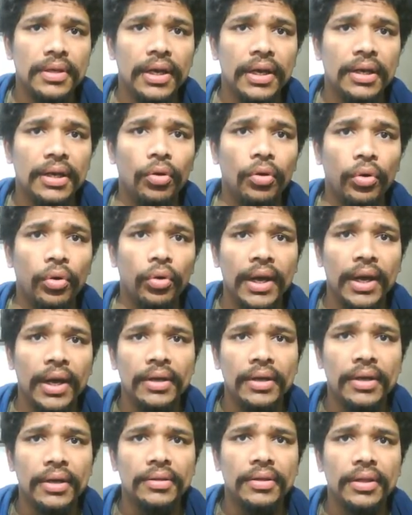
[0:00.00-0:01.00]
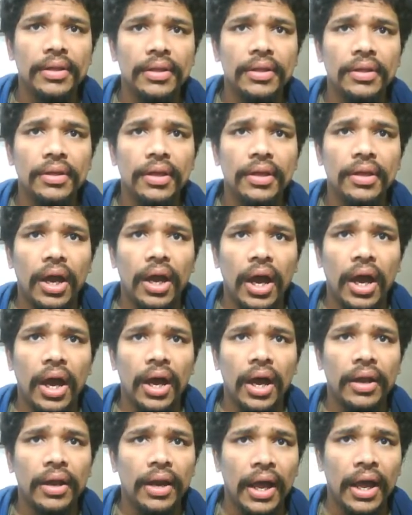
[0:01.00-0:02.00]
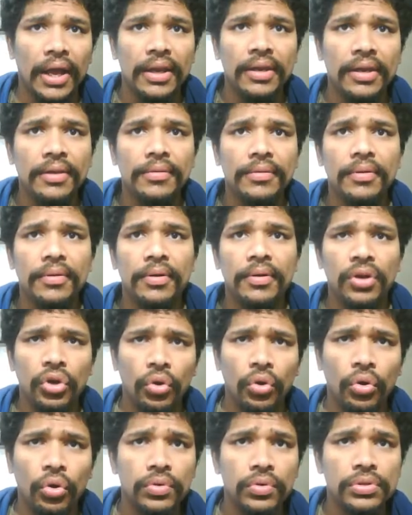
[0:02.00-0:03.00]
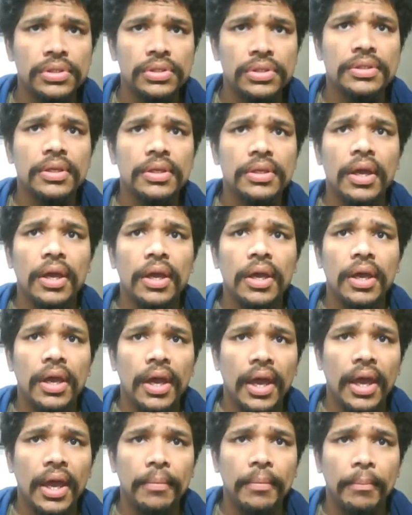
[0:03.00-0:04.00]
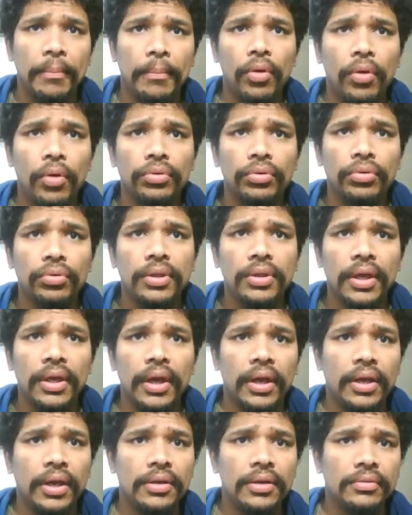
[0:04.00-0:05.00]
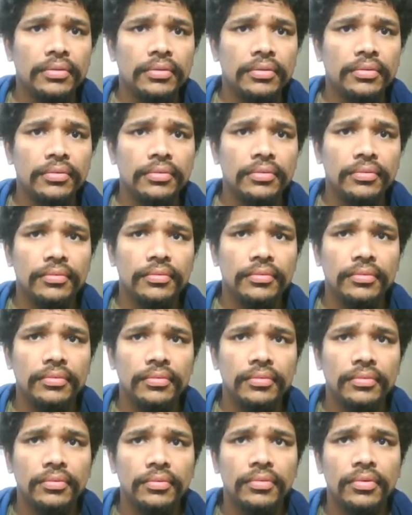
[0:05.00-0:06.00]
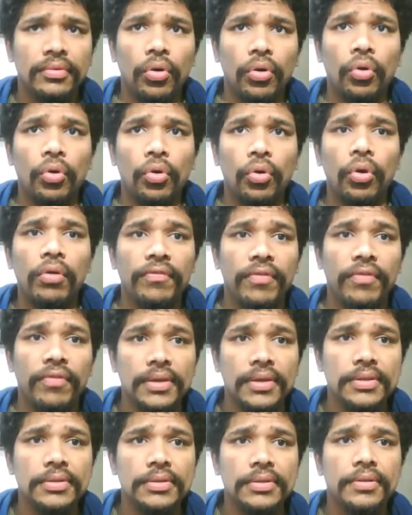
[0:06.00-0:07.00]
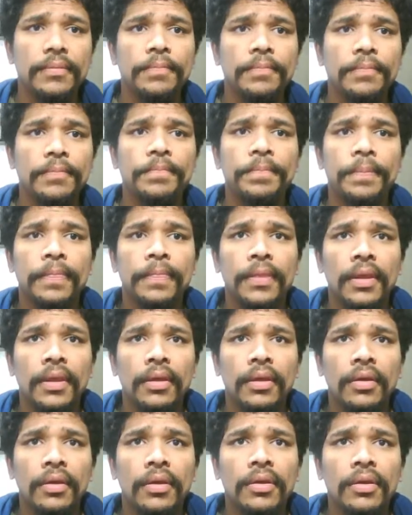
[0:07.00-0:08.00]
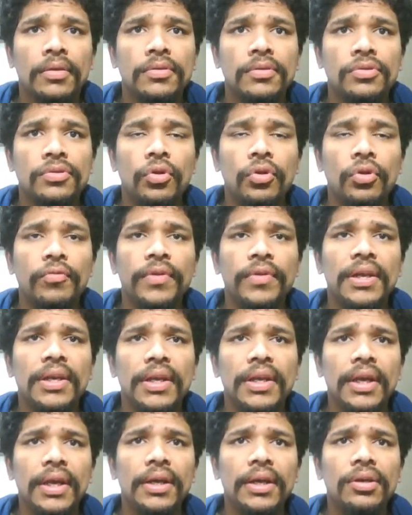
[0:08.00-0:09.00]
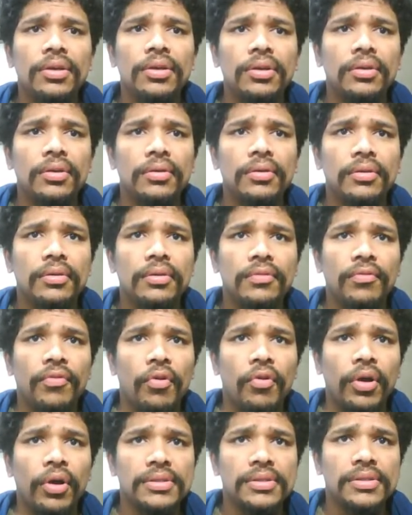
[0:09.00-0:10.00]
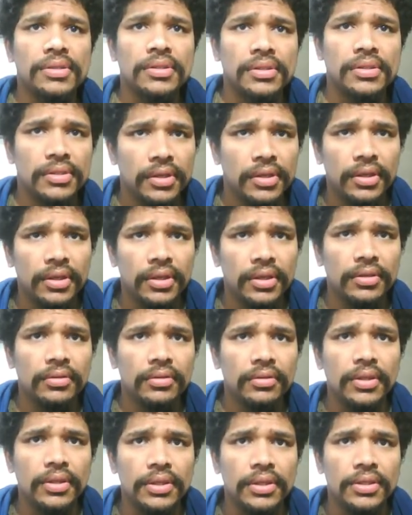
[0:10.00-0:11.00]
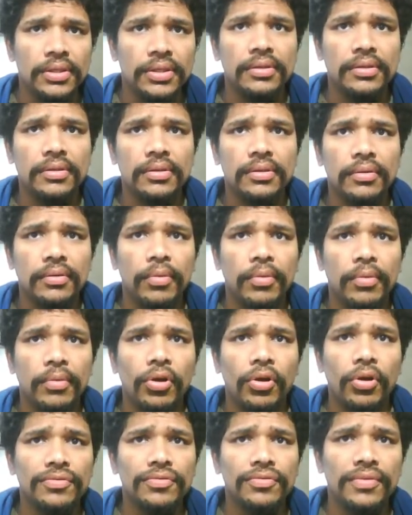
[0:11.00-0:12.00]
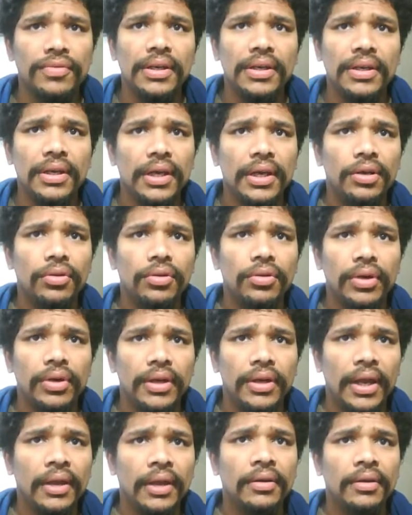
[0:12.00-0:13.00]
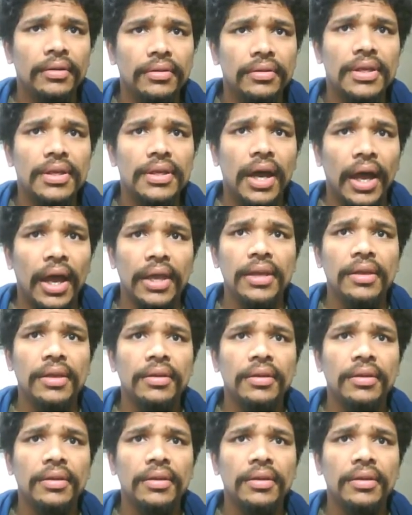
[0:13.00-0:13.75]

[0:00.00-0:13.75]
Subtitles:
locate the our eye, nose and mouth and the whole face. So we need focus in this because we need to detect the eye.